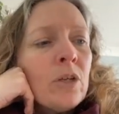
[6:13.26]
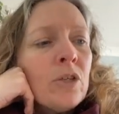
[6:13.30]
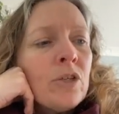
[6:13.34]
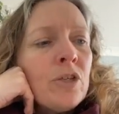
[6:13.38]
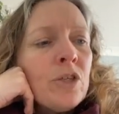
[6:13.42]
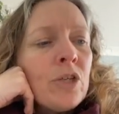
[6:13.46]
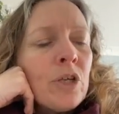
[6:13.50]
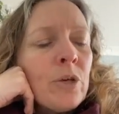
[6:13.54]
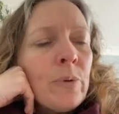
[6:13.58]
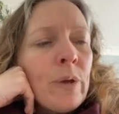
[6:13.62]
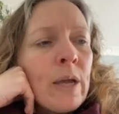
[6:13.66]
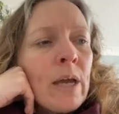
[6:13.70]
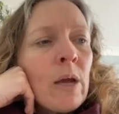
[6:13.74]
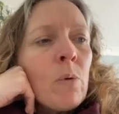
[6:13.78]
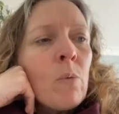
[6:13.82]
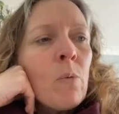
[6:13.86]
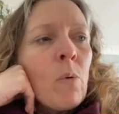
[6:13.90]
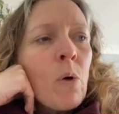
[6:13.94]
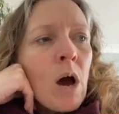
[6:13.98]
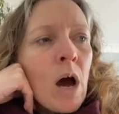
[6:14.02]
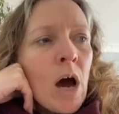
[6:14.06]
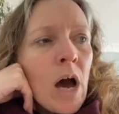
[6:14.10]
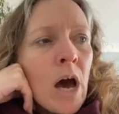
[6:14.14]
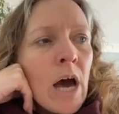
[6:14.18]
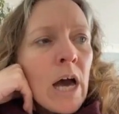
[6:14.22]
doing
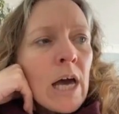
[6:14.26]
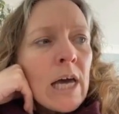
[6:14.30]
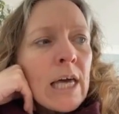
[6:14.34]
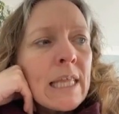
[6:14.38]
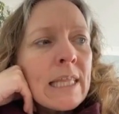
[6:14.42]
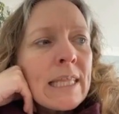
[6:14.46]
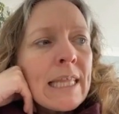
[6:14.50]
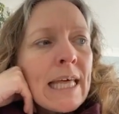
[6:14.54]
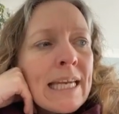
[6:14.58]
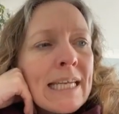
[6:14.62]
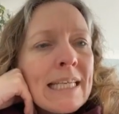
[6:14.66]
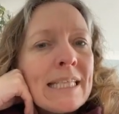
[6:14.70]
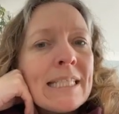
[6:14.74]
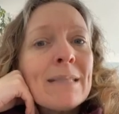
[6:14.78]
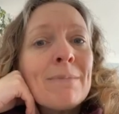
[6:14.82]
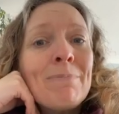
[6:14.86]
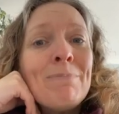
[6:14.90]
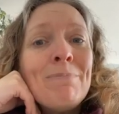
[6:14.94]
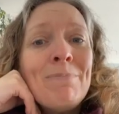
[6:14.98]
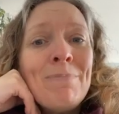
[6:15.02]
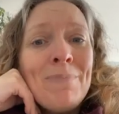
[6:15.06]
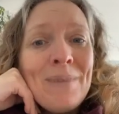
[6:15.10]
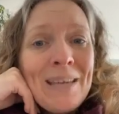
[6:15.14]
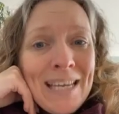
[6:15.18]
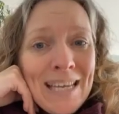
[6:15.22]
work that is
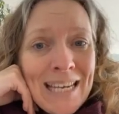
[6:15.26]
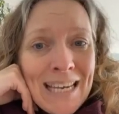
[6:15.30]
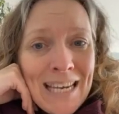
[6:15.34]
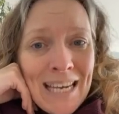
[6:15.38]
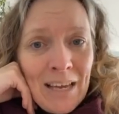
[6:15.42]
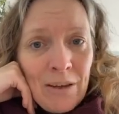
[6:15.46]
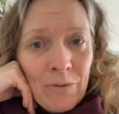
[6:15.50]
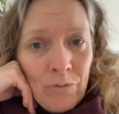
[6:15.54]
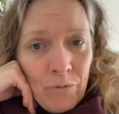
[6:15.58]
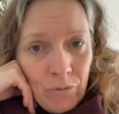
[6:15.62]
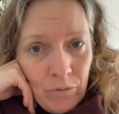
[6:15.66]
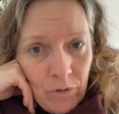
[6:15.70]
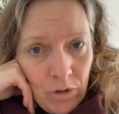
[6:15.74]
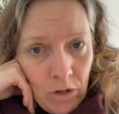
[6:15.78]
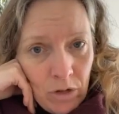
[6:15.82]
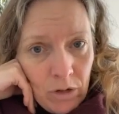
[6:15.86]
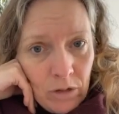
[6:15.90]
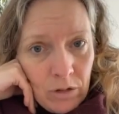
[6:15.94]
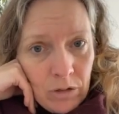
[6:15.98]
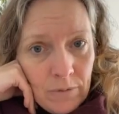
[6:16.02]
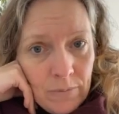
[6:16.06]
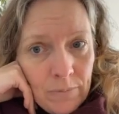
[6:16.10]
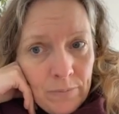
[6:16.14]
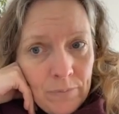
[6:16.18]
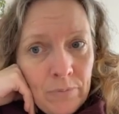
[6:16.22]

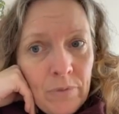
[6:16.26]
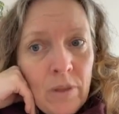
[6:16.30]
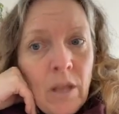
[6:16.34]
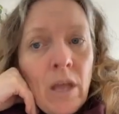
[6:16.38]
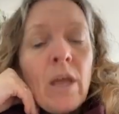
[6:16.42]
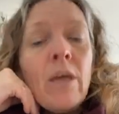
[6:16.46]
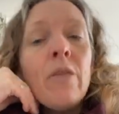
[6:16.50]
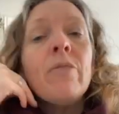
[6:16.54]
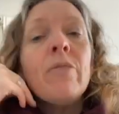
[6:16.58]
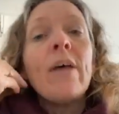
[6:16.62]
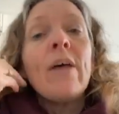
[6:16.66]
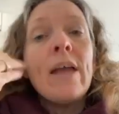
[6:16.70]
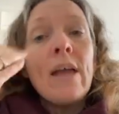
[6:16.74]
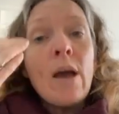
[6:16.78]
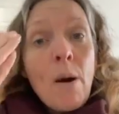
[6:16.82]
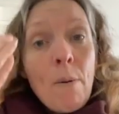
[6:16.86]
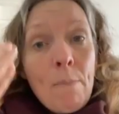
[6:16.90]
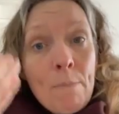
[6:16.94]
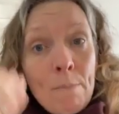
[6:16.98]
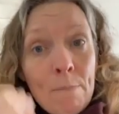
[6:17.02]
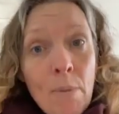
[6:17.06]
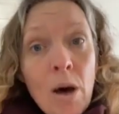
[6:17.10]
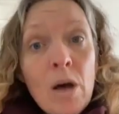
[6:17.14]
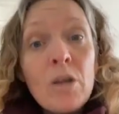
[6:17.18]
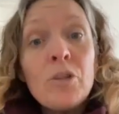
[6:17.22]
meaningful, they are
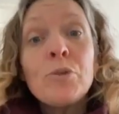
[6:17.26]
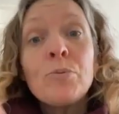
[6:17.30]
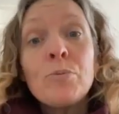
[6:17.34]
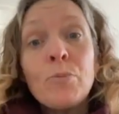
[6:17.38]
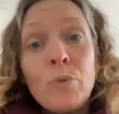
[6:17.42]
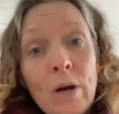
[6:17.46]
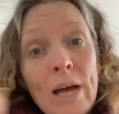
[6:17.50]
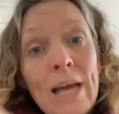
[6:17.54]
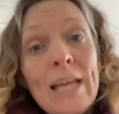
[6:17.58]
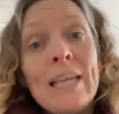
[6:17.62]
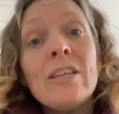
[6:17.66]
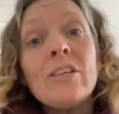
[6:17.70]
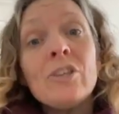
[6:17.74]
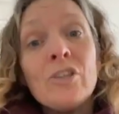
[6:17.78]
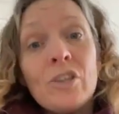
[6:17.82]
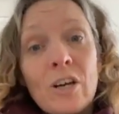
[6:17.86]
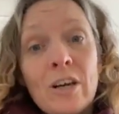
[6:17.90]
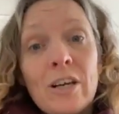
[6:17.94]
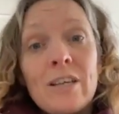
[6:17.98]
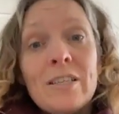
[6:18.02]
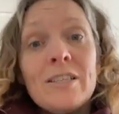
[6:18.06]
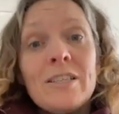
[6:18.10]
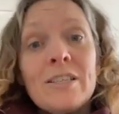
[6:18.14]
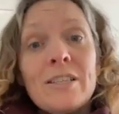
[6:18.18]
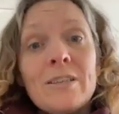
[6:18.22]
much more
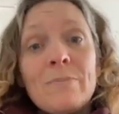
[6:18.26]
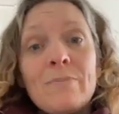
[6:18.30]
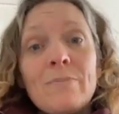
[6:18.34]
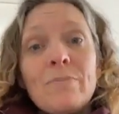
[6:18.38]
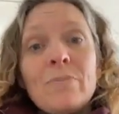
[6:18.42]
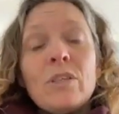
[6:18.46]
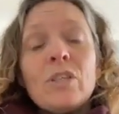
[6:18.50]
energized.